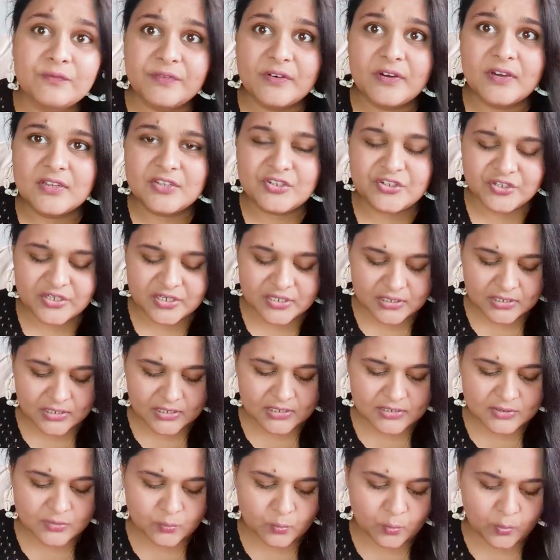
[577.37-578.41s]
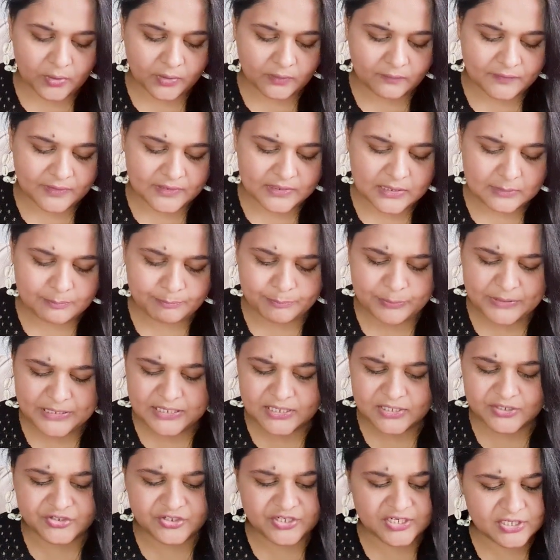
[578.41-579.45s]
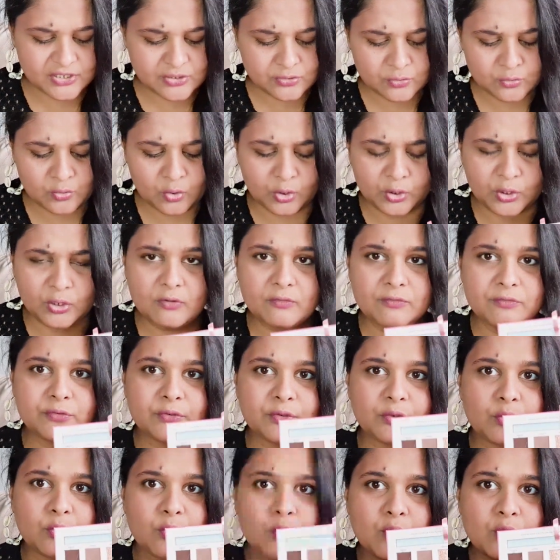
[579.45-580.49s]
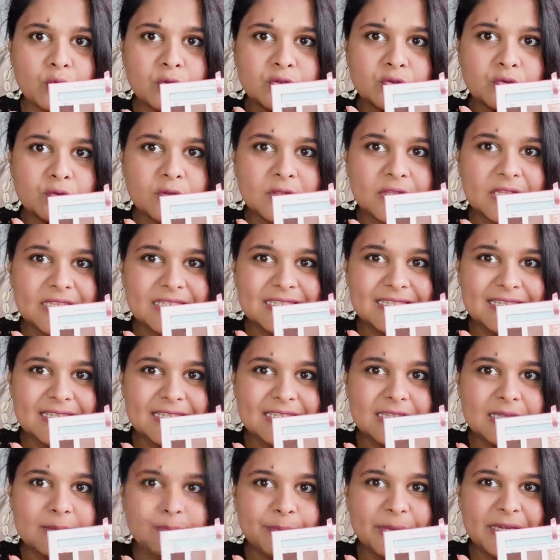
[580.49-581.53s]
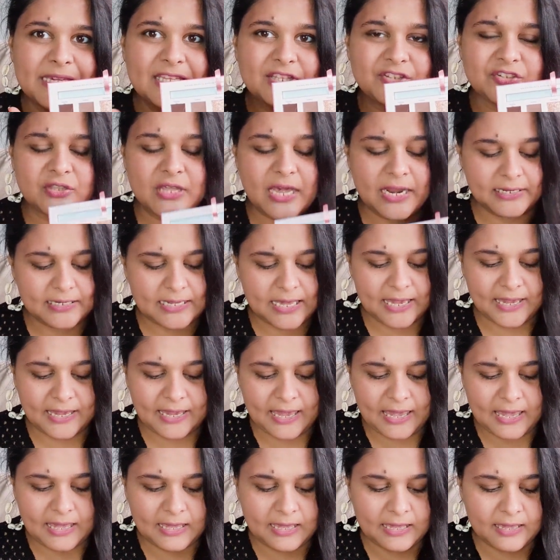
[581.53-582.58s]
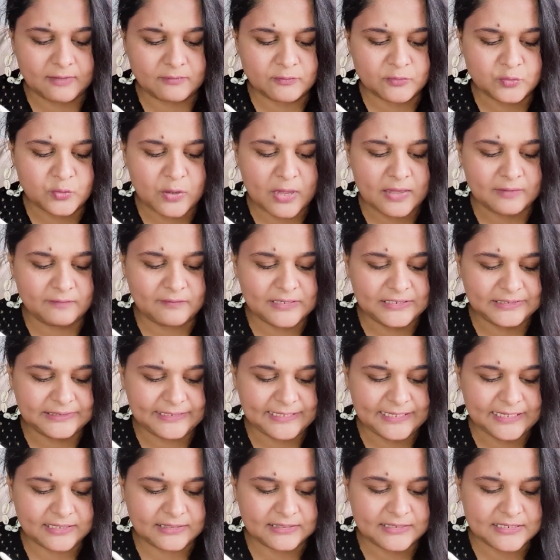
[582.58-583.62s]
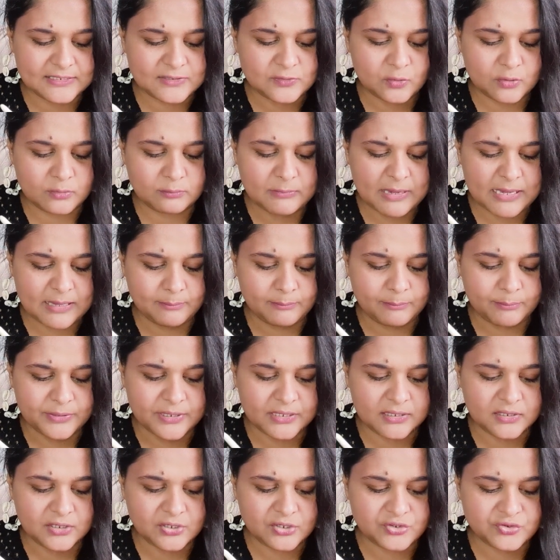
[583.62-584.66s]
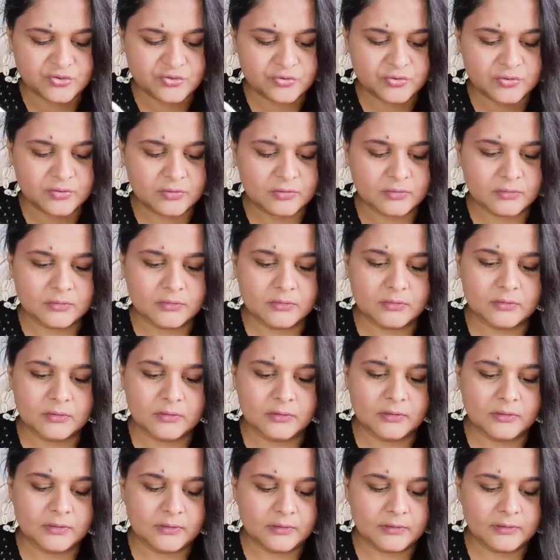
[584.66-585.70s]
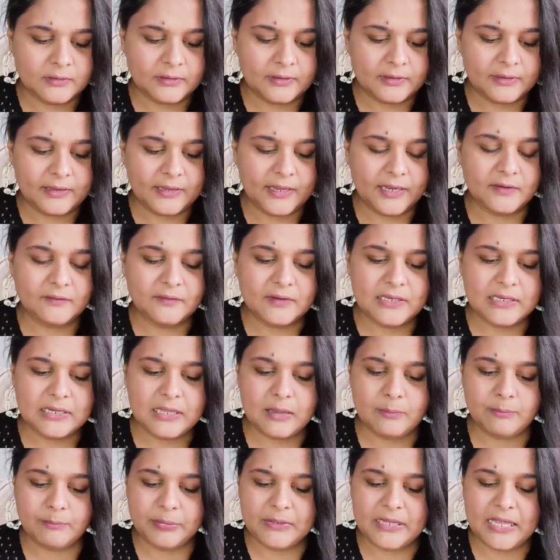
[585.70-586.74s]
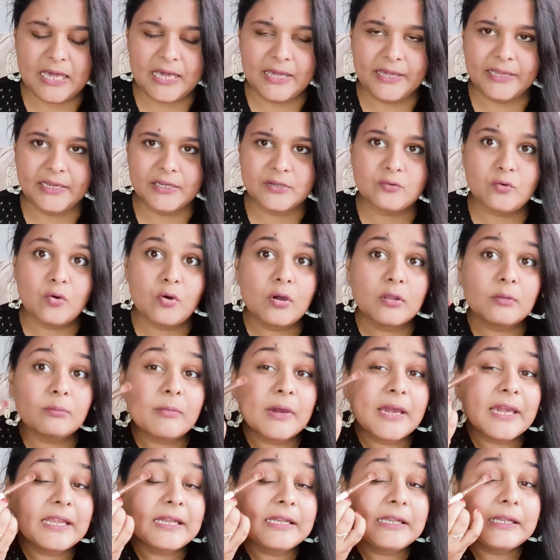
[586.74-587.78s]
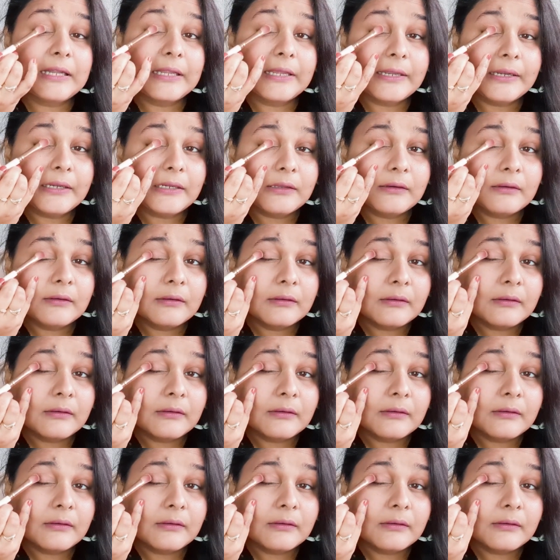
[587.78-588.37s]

first she is going with a peachish sort of tone. So this is the peach that I have. So I will take this on my brush and will apply it on my lid.